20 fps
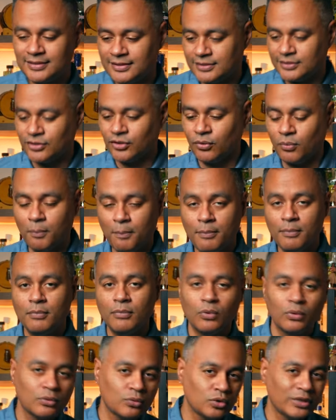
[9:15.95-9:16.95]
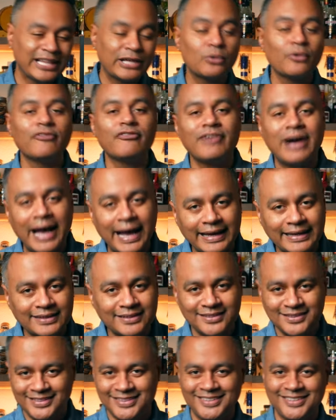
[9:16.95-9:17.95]
you know, liquefied,
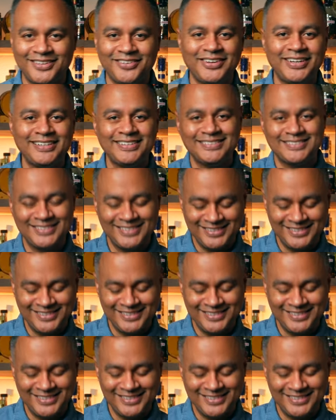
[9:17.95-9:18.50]
all right?